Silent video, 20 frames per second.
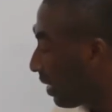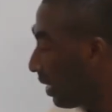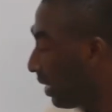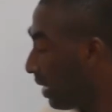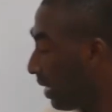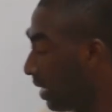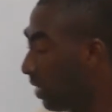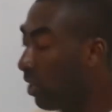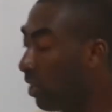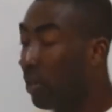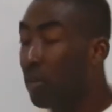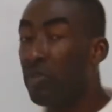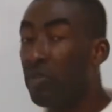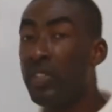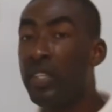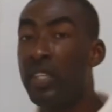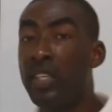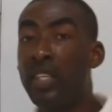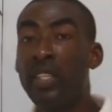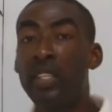and that
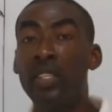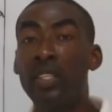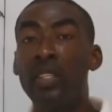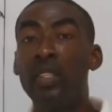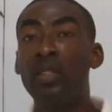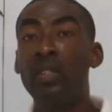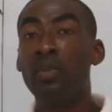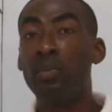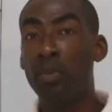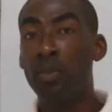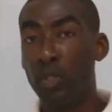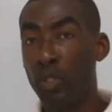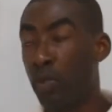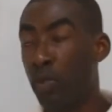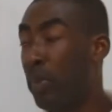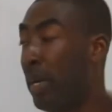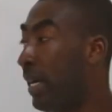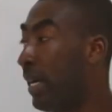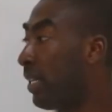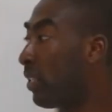of the
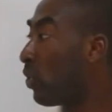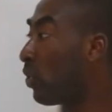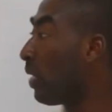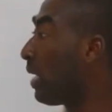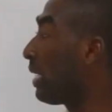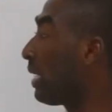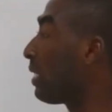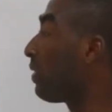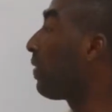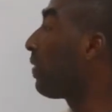motorbike. So let's